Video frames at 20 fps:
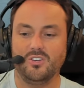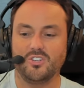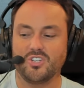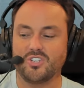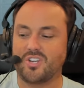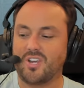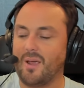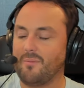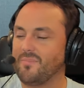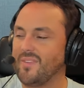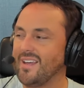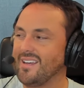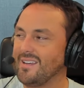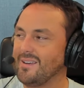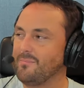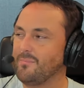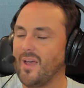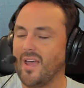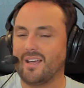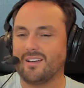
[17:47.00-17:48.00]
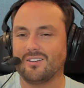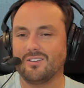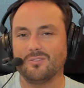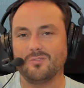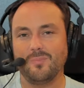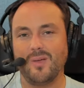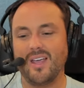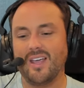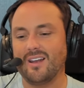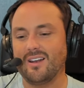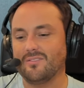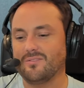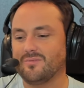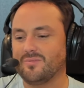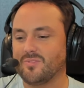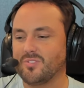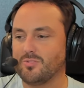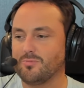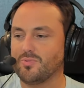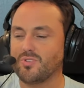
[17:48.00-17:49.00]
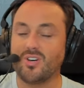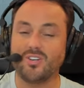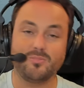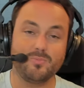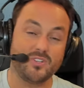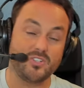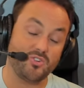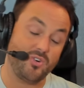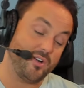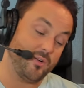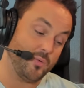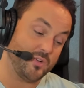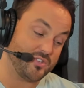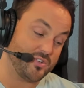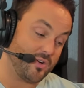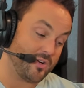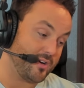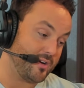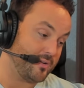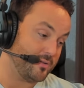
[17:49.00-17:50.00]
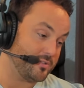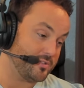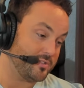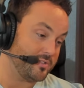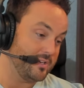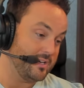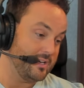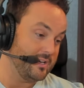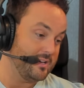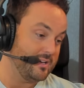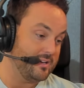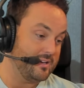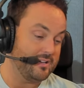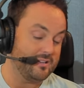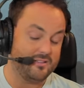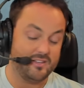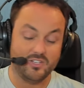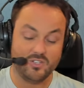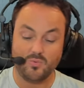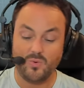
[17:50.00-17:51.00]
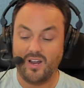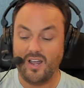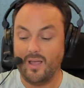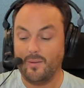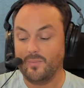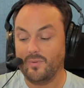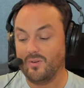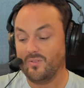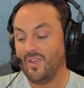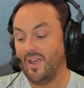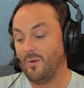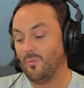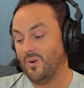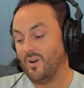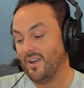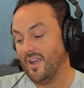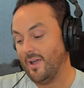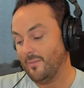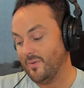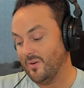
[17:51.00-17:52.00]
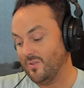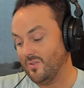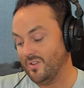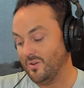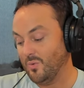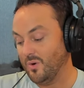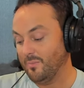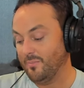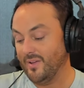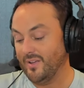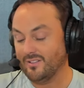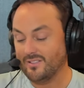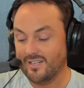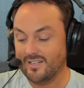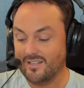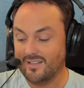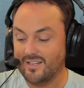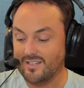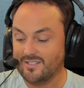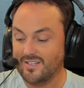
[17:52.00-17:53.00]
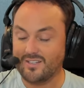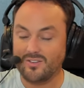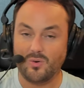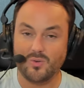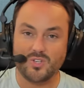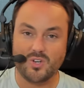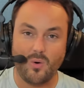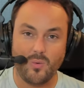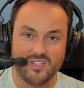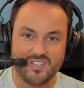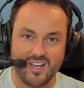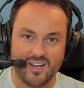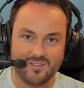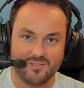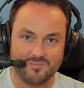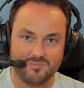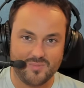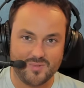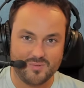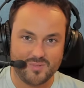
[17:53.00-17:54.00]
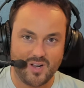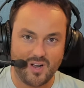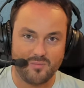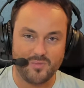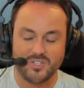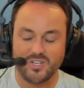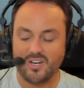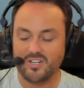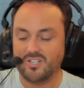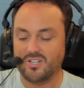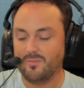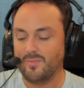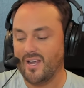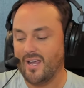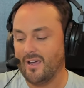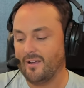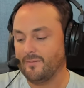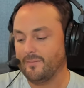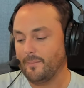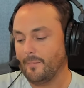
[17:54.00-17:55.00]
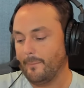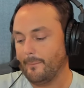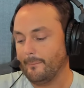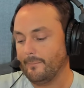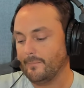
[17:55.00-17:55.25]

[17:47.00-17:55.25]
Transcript: You just kept thinking back of, man, if Petrino was our coach, this would have happened or that would have happened or that would have built into this. Like, there was always that conversation to be had.